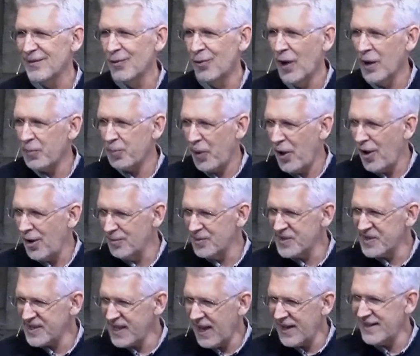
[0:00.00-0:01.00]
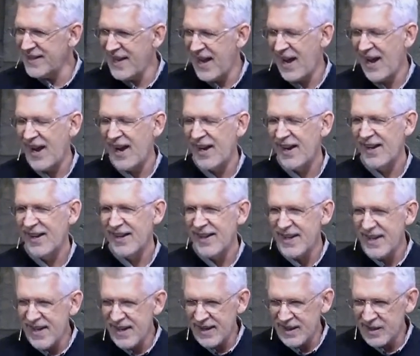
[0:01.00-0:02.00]
what Palm Sunday
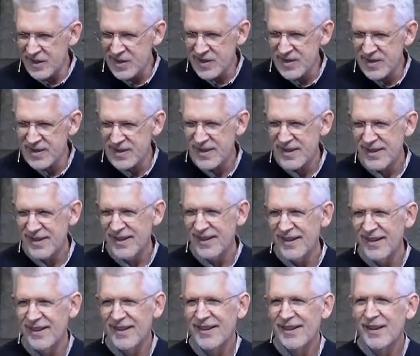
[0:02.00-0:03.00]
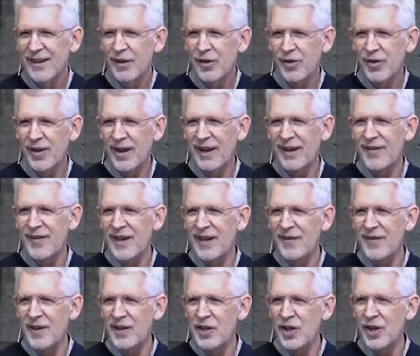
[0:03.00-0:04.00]
is, in,
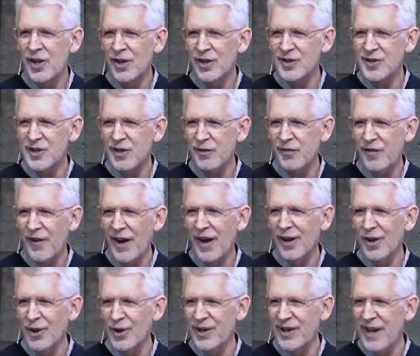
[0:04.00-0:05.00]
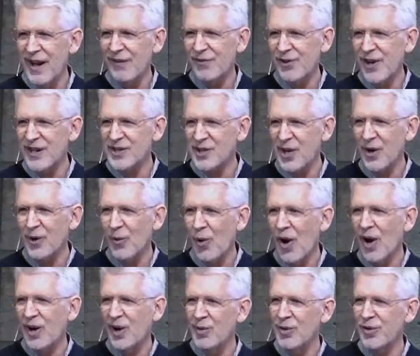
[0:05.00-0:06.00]
in the years that followed and after I started
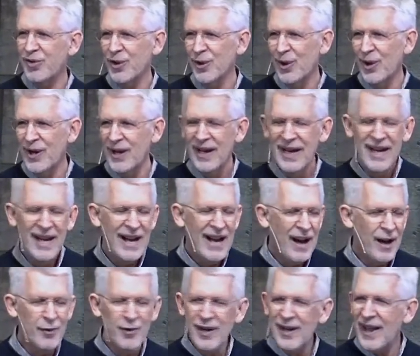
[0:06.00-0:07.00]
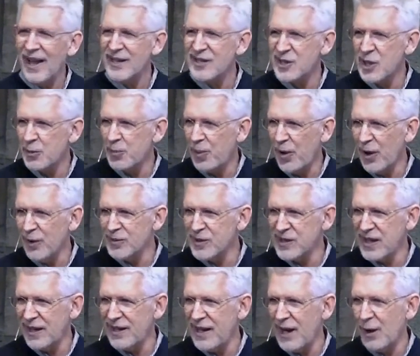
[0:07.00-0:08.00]
walking with the Lord, I realized that Palm
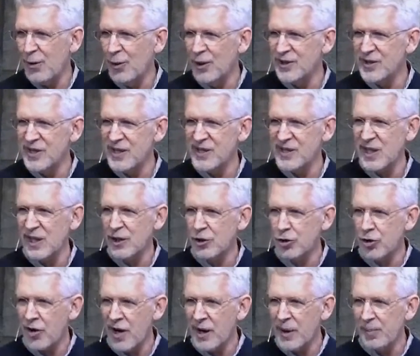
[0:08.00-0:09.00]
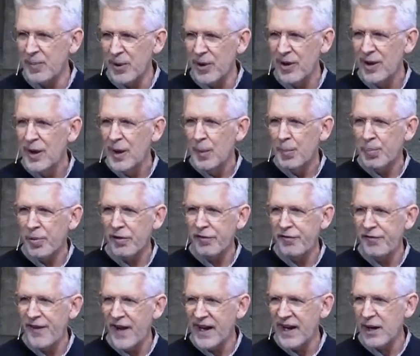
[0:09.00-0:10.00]
Sunday was this incredible
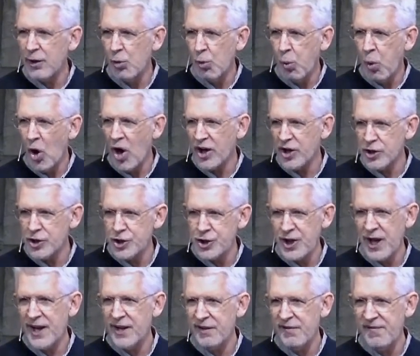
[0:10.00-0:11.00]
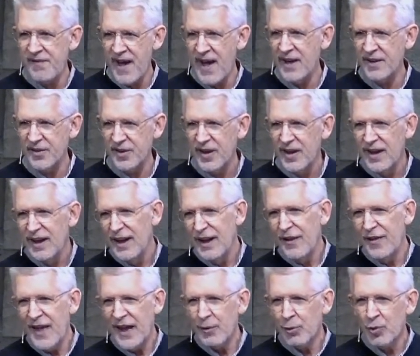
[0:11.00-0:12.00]
prophetic watershed event
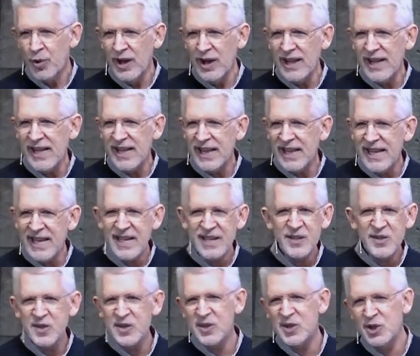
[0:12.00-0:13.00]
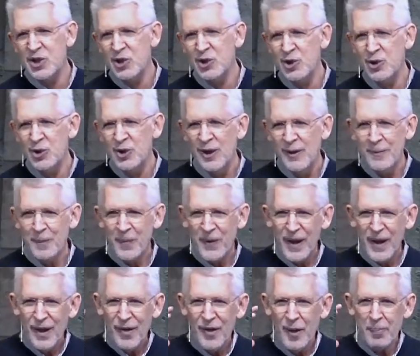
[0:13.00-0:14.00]
that really leads to
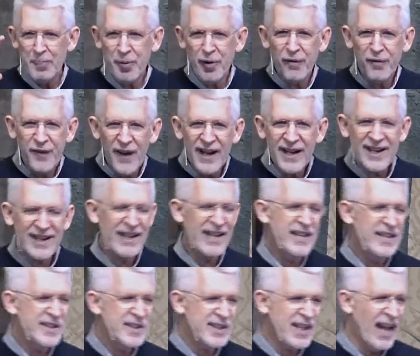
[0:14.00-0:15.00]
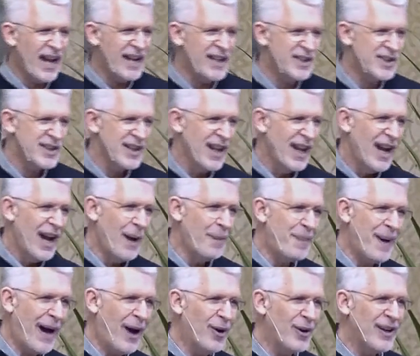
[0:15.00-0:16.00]
the prophetic insights
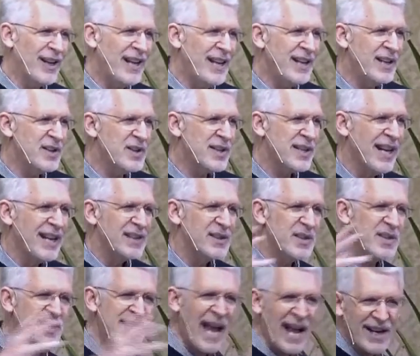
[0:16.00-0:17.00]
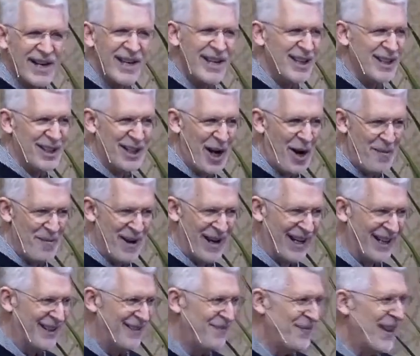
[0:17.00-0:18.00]
about his second
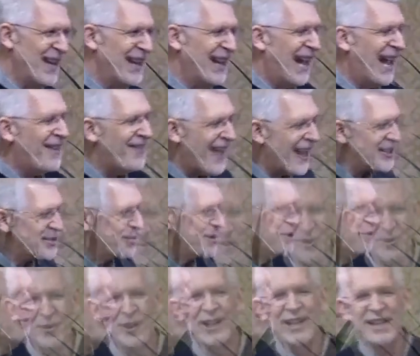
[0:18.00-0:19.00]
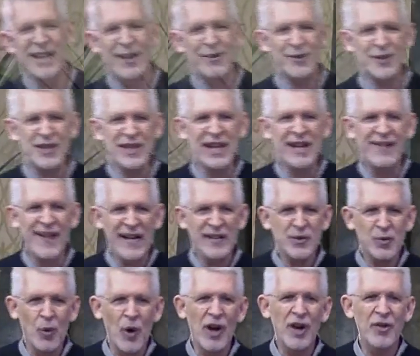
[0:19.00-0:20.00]
coming. And that's what's really interesting, and
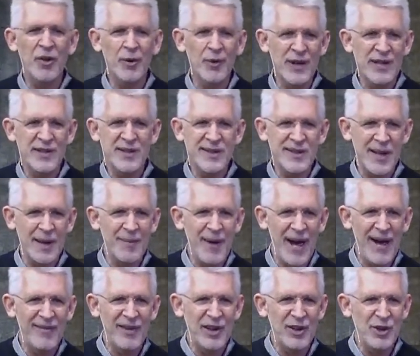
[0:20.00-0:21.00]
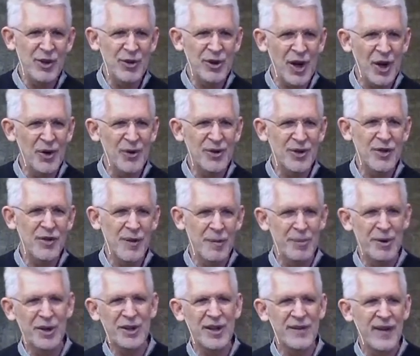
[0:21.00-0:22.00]
that's one of the reasons I'm having you go to the
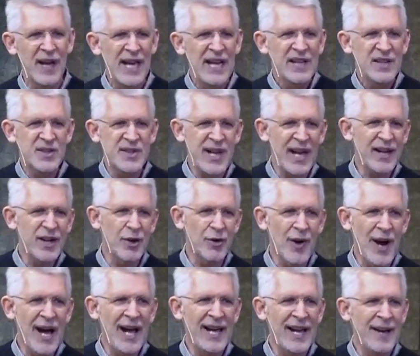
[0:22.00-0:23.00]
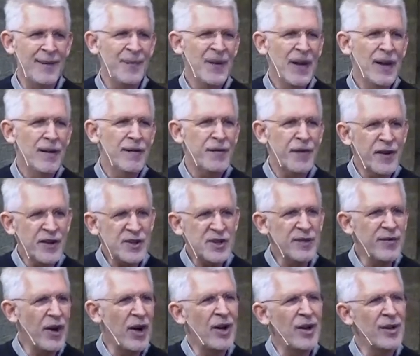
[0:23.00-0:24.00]
book of Zechariah.
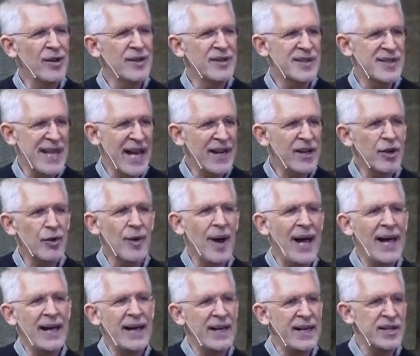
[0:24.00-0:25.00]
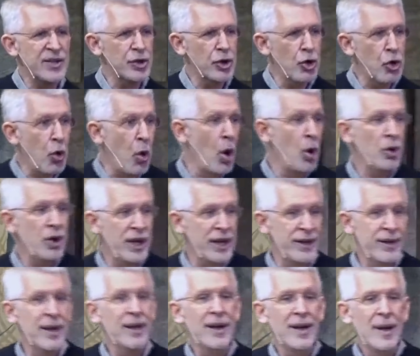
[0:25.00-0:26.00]
First of all, Zechariah is
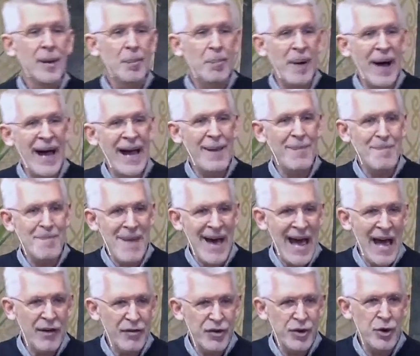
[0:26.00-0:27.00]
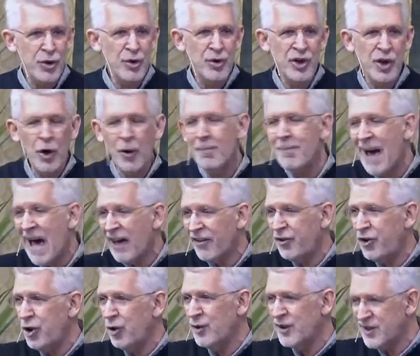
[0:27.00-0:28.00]
quoted by Matthew. You know,
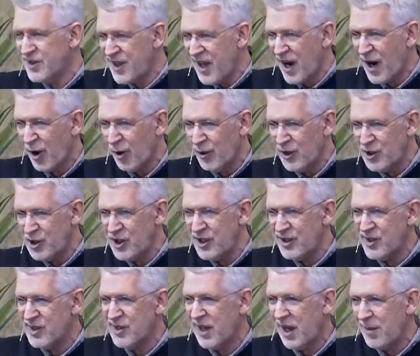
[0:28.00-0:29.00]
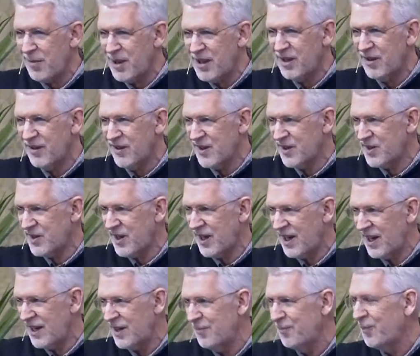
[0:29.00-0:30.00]
Matthew was there when Jesus came into the
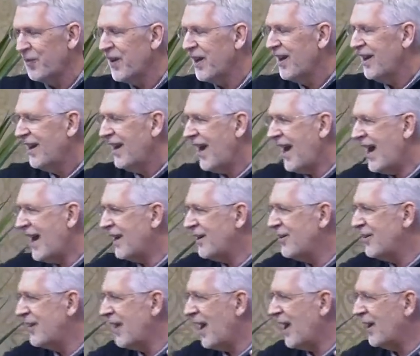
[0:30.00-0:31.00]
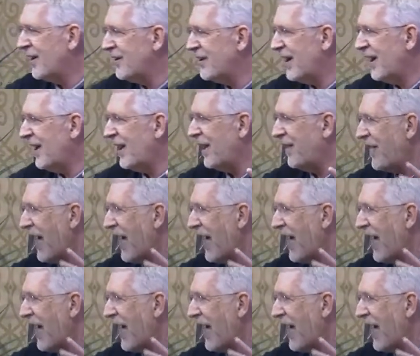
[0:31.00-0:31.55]
city and, and uh,